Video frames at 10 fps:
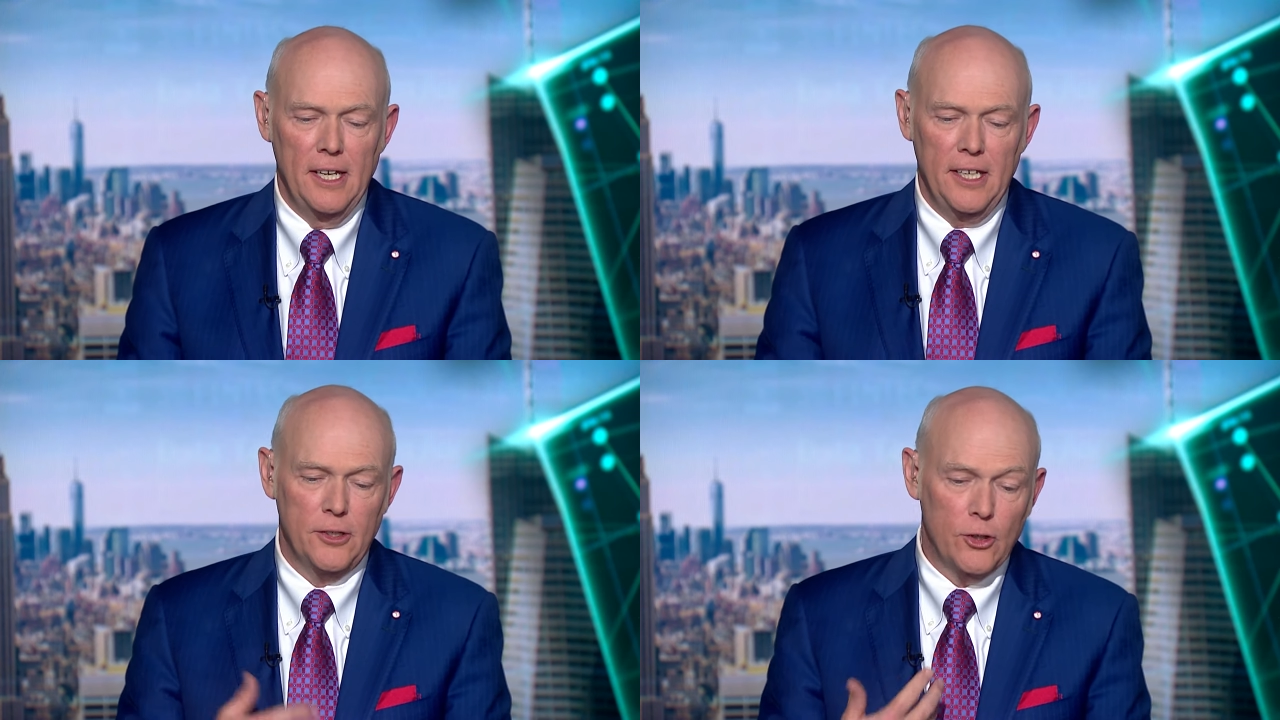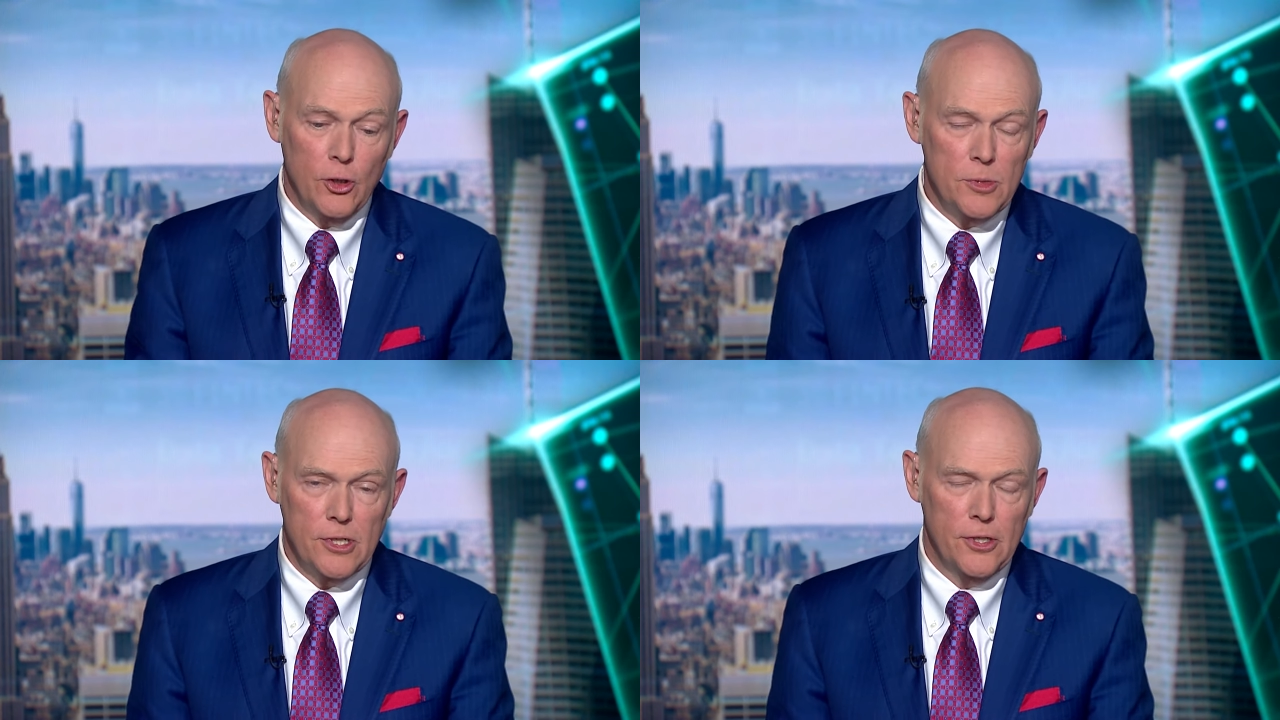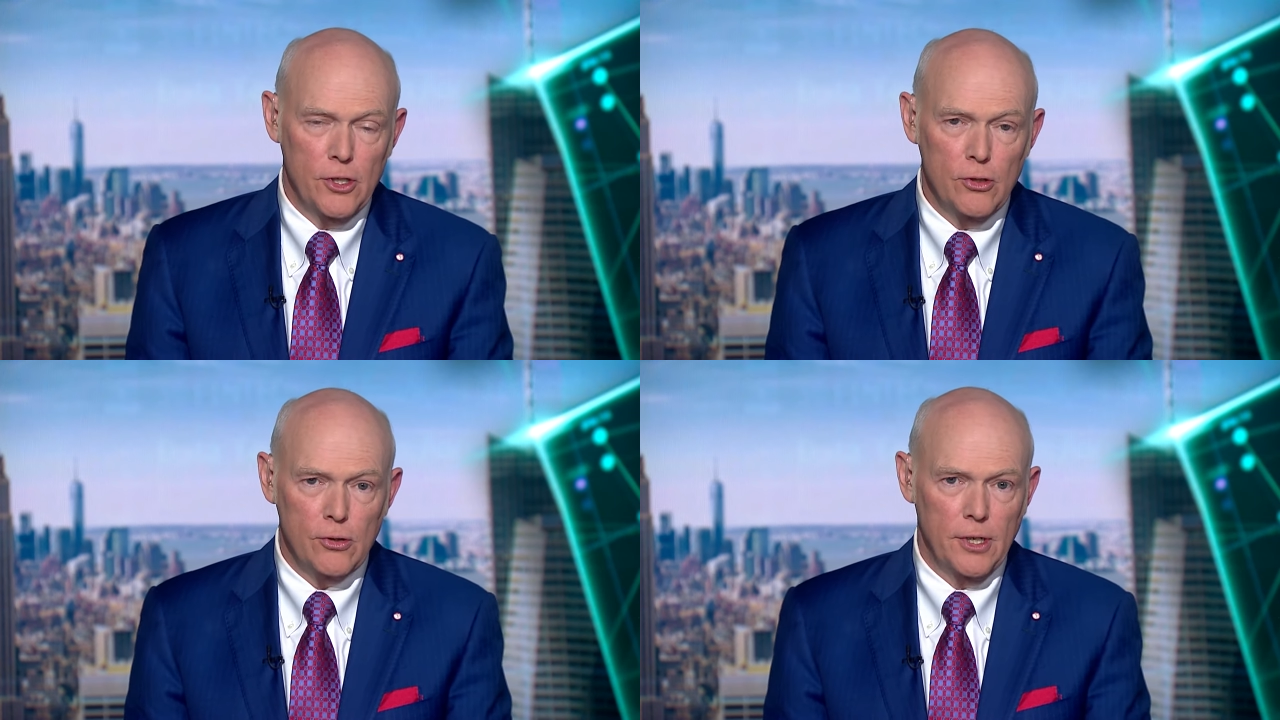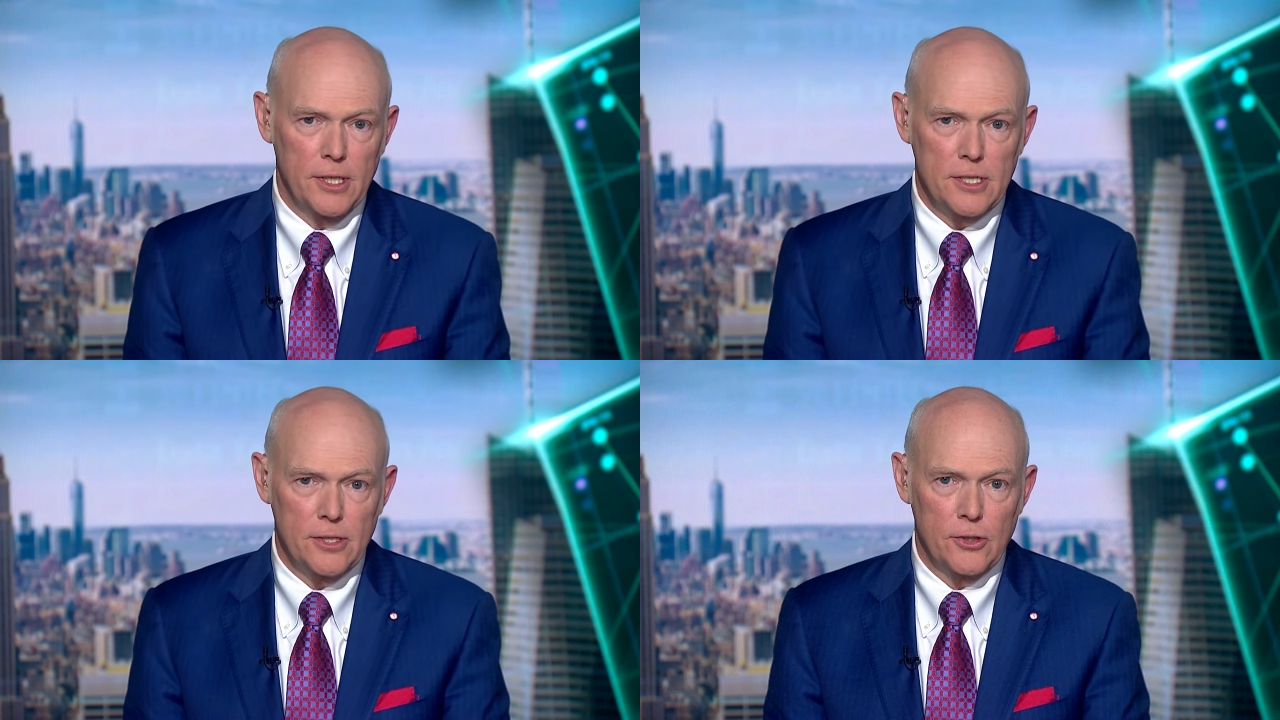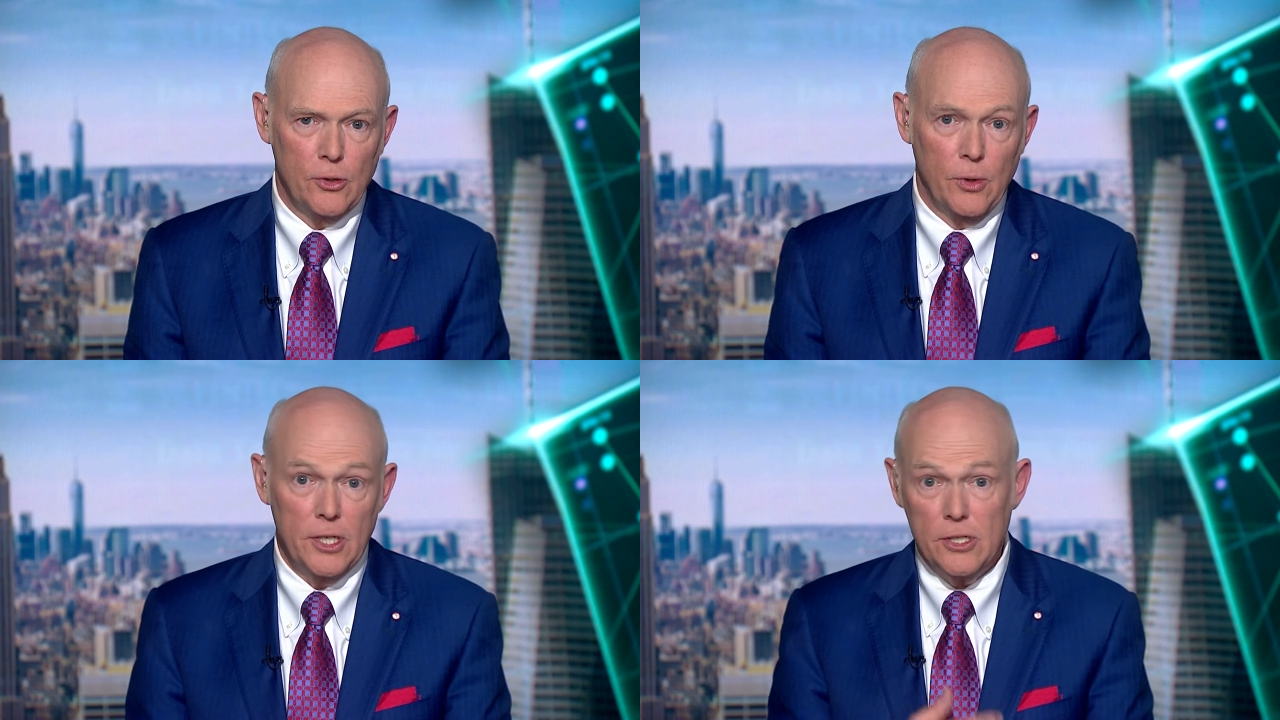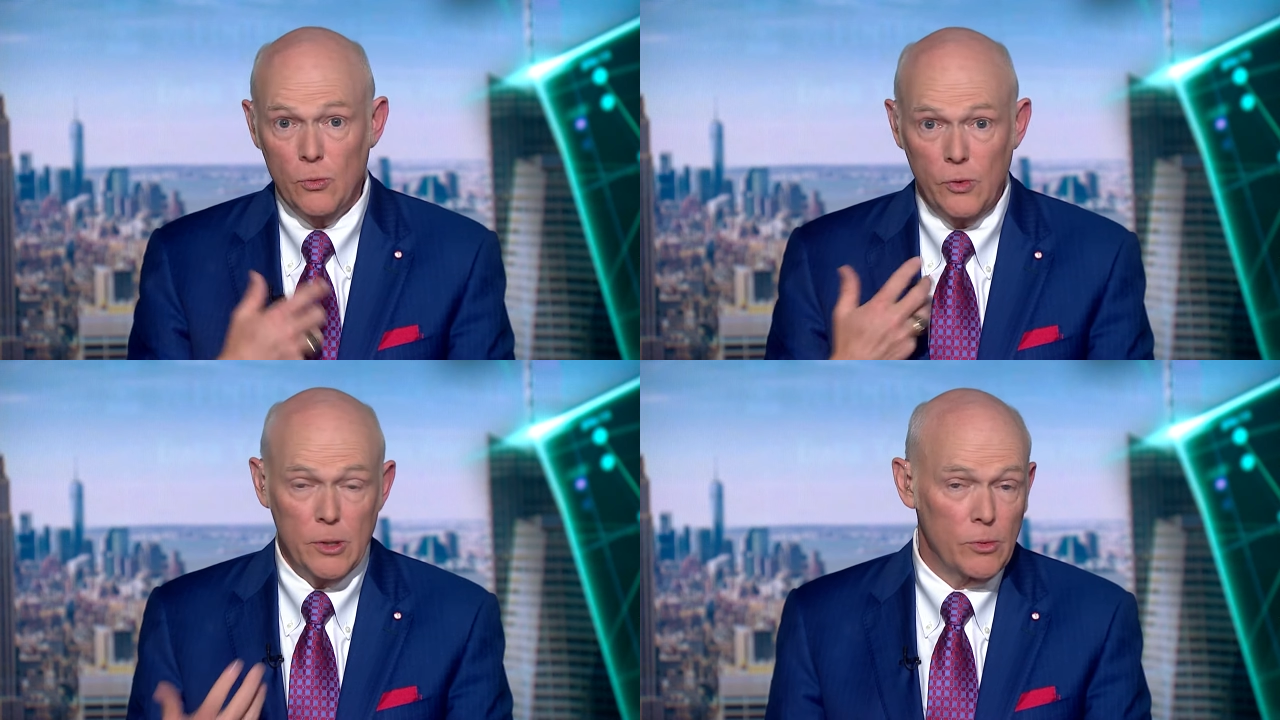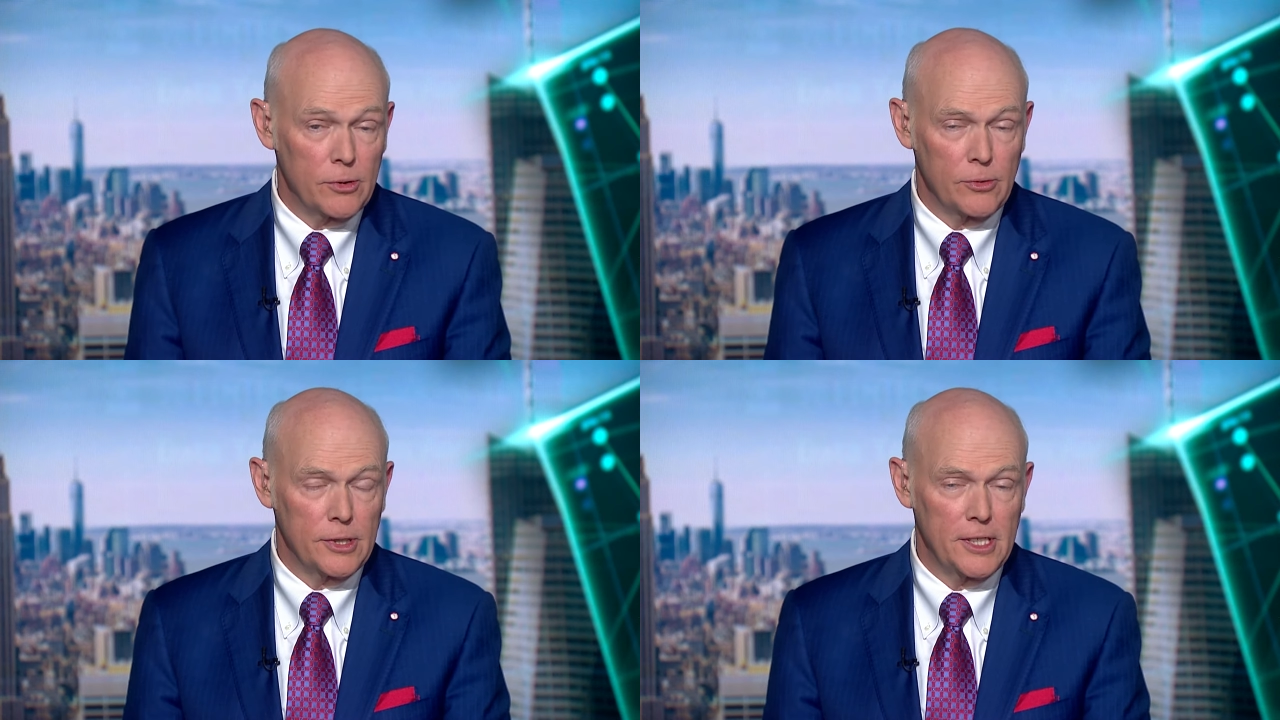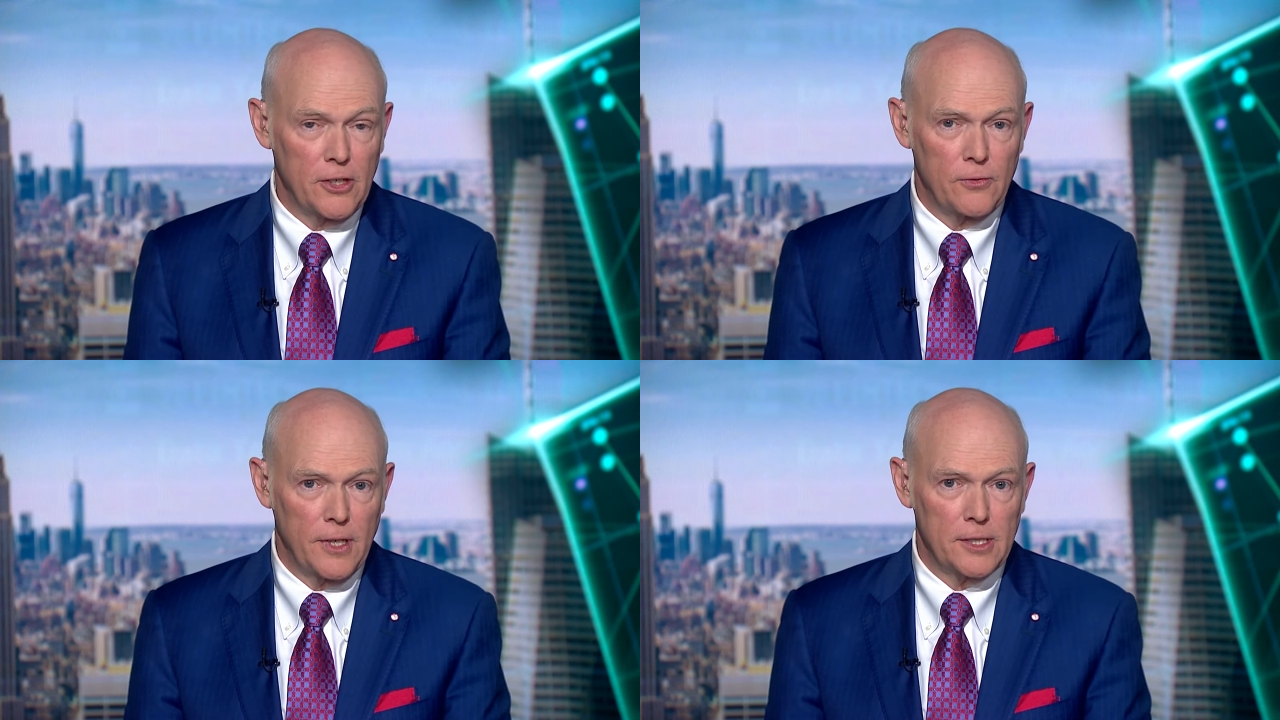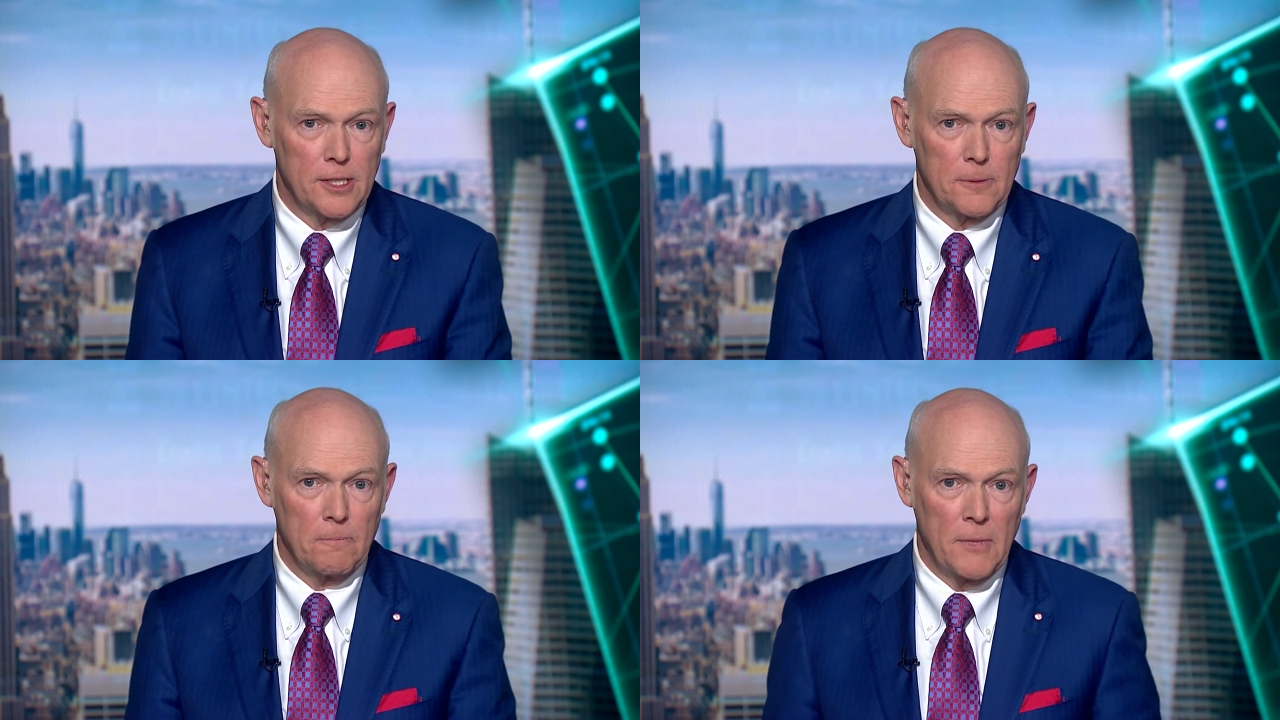In terms of the Ukraine situation, we weren't really affected.